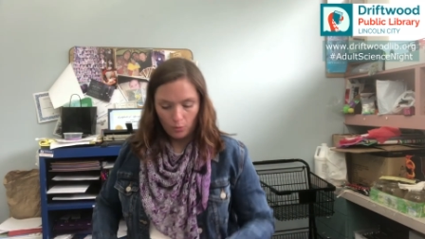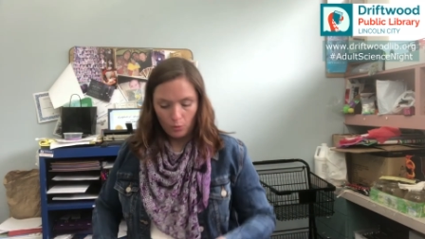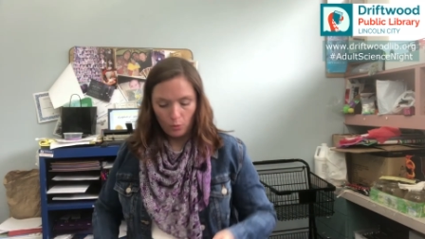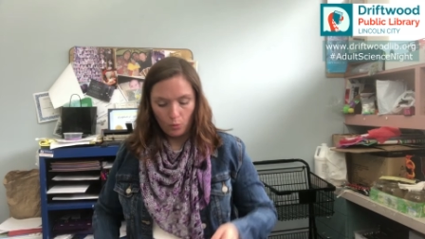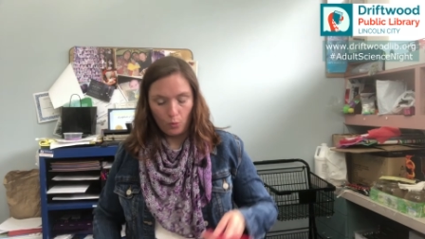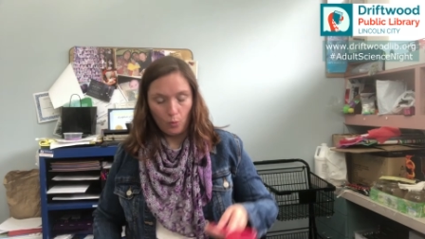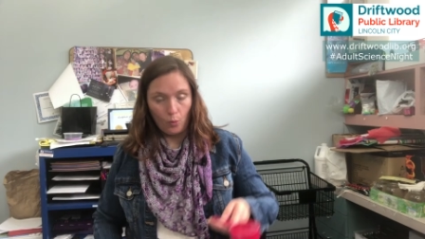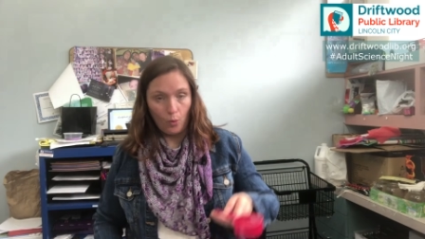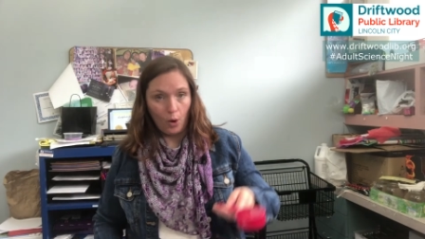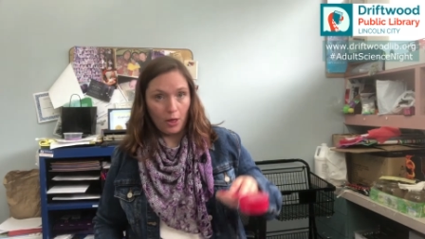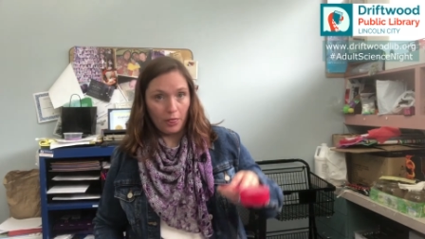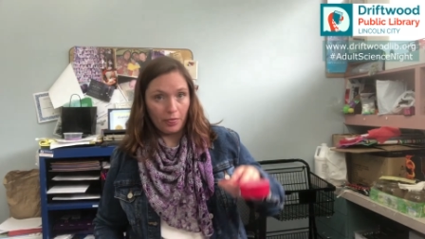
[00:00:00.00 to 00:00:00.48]

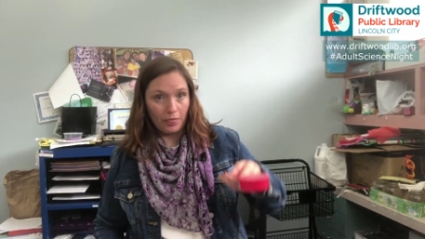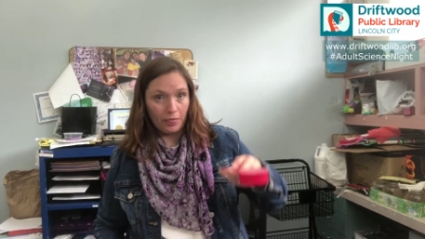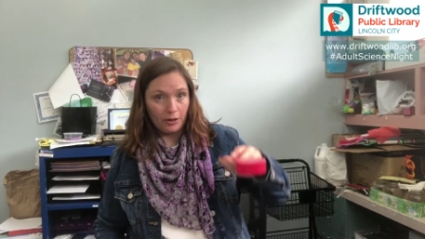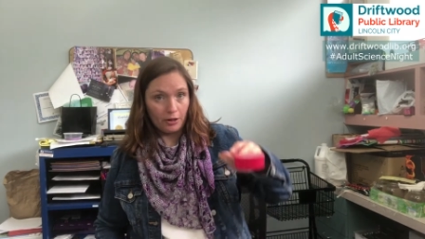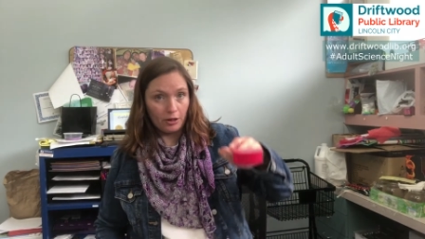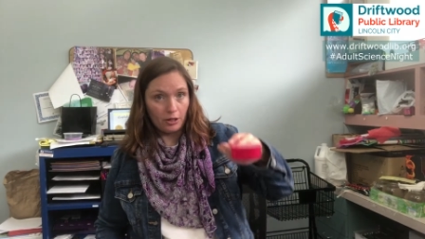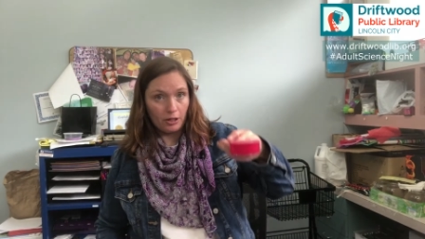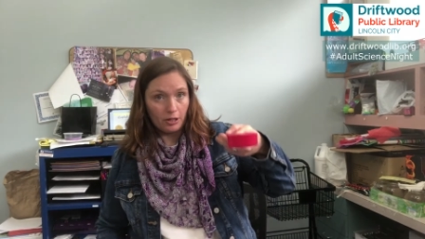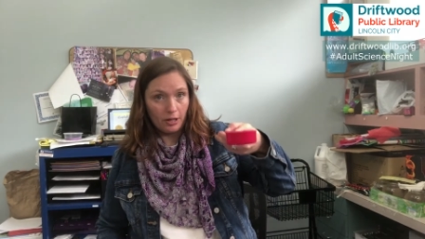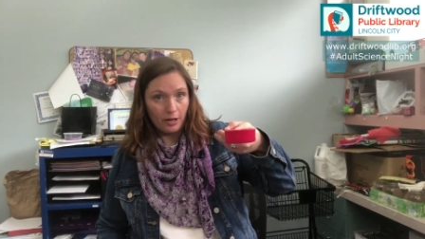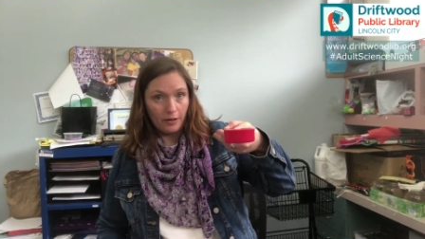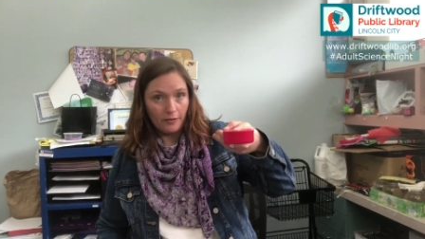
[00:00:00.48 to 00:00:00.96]

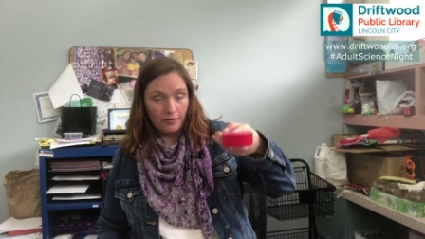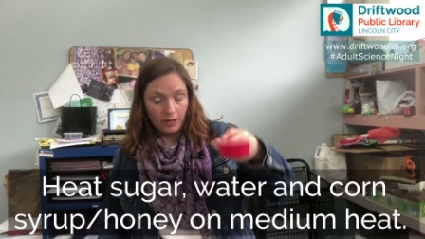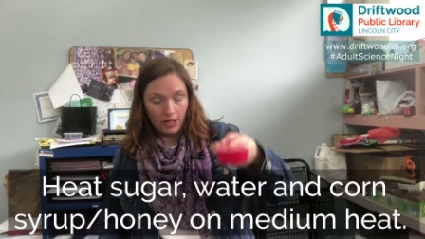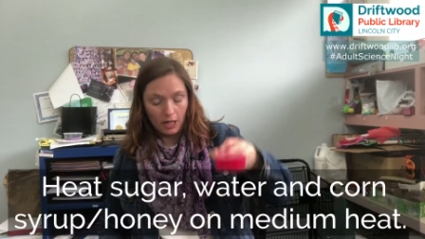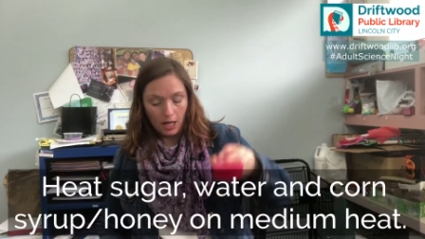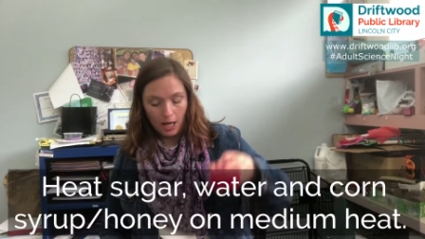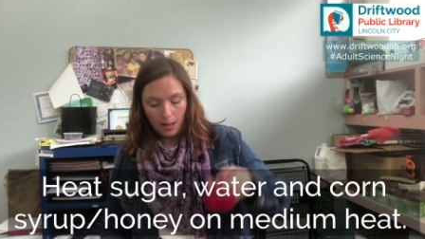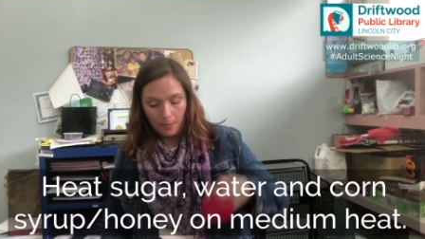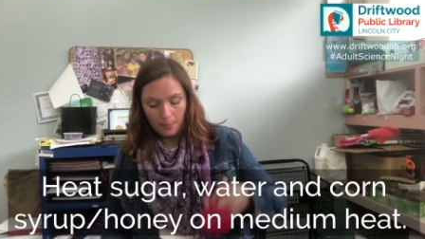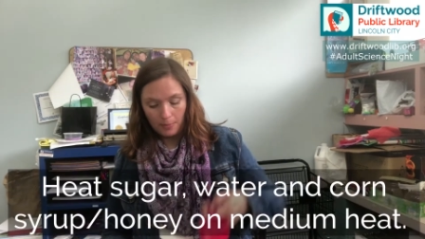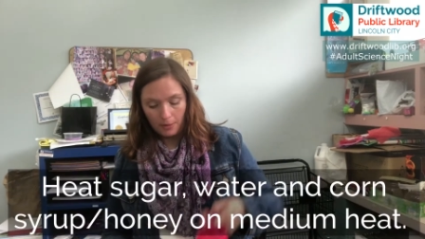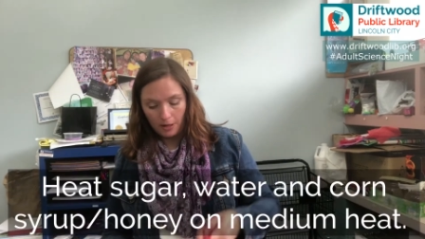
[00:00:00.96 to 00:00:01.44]
1/3 of a
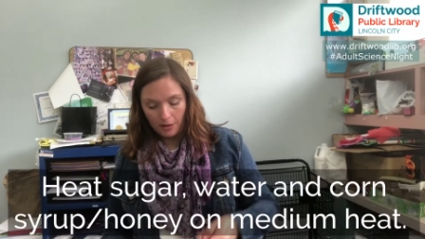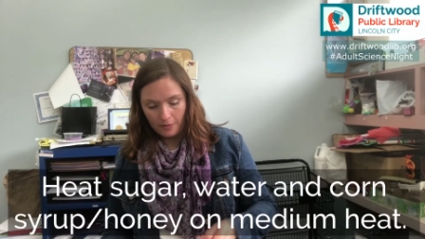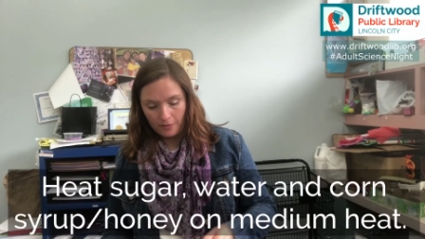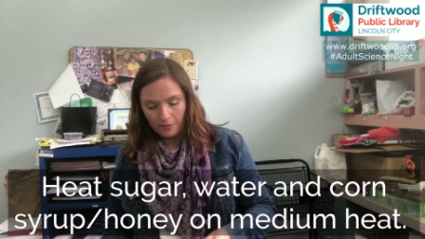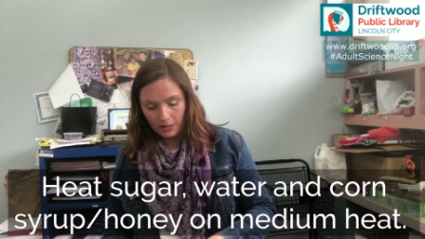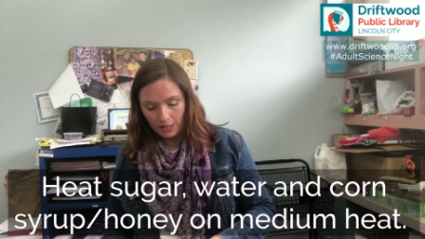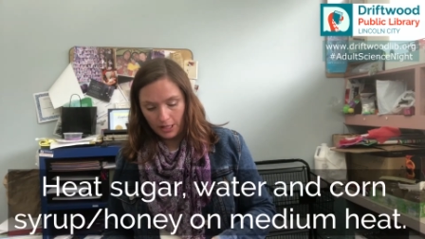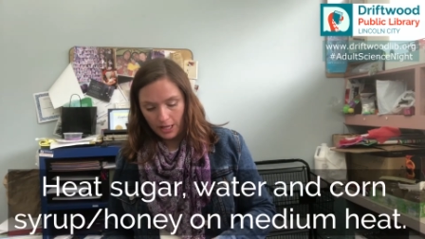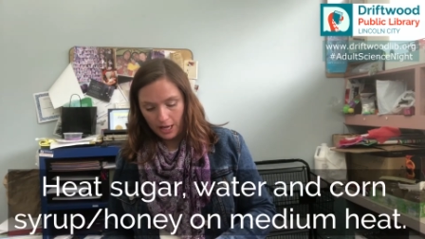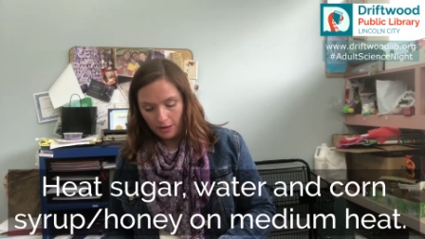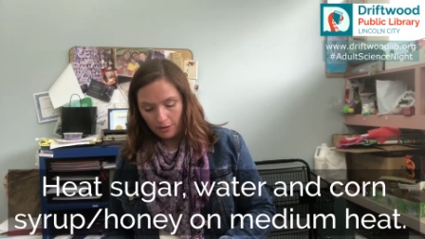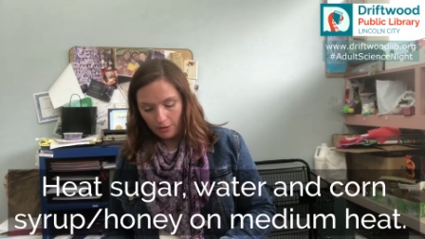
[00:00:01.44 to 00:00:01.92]
cup of
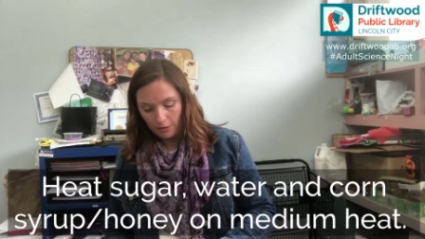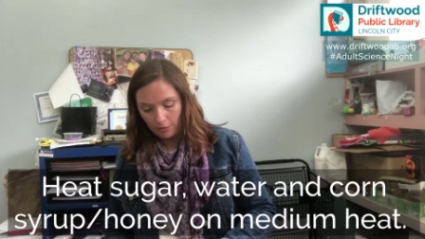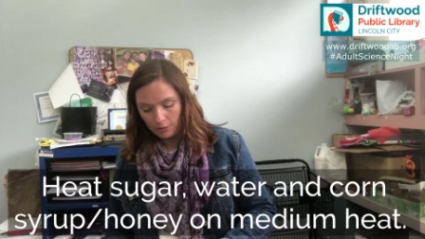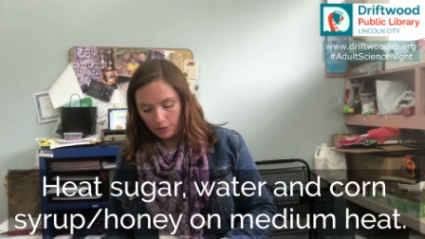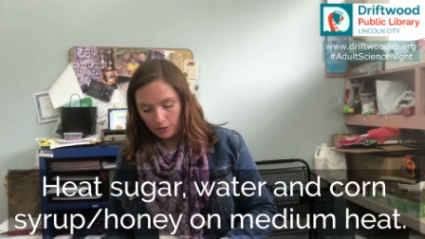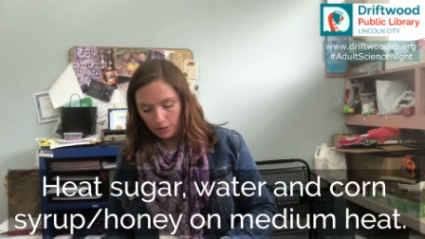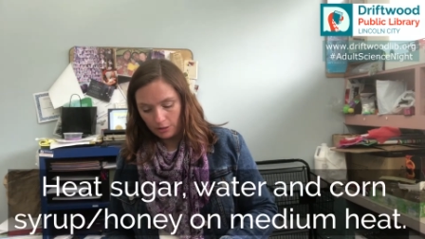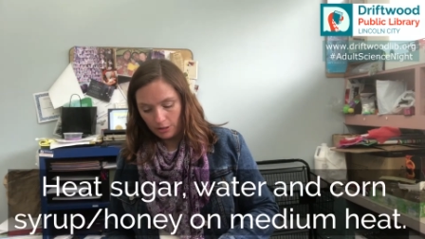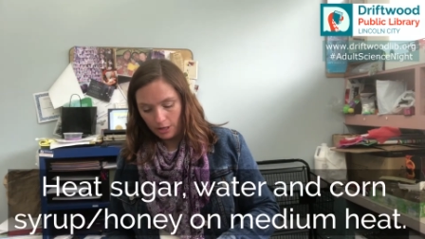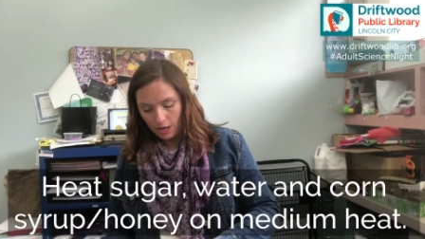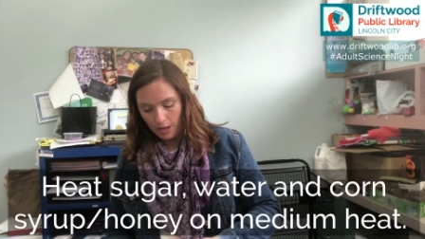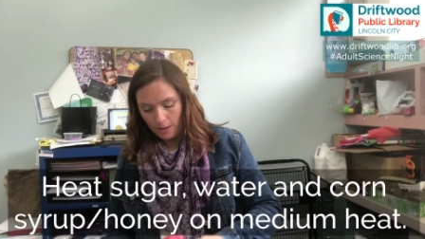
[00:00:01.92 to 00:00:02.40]
the Karo
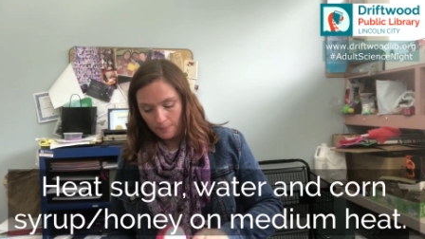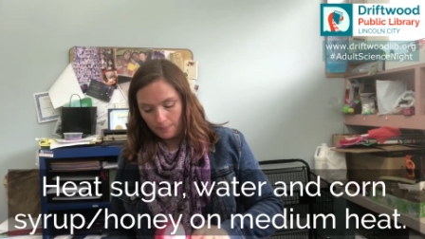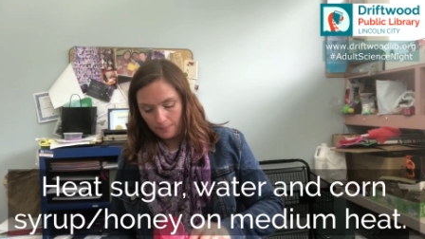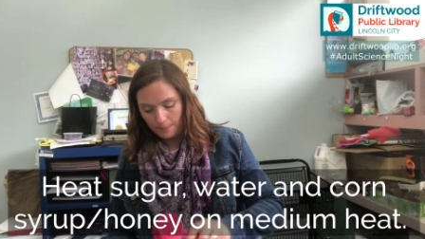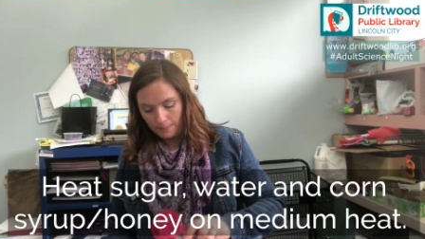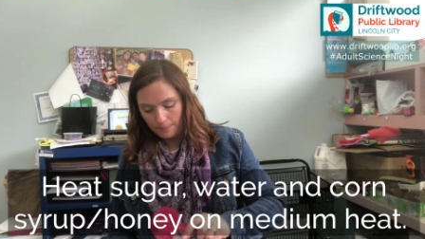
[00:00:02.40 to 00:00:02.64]
syrup.